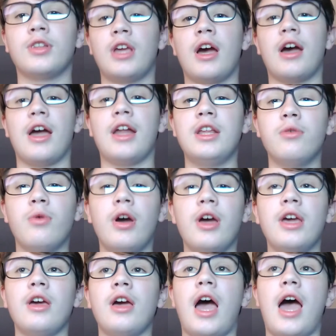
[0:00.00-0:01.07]
Yeah,
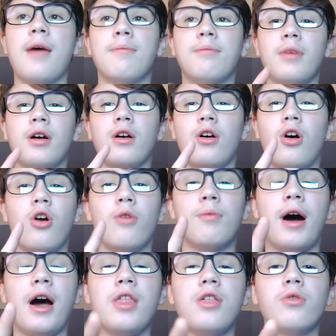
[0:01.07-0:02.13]
anyway,
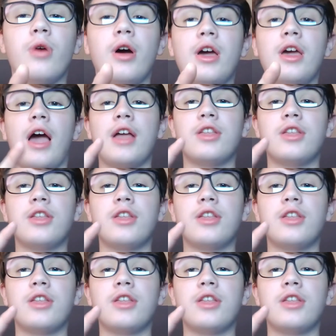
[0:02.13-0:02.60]
by the way,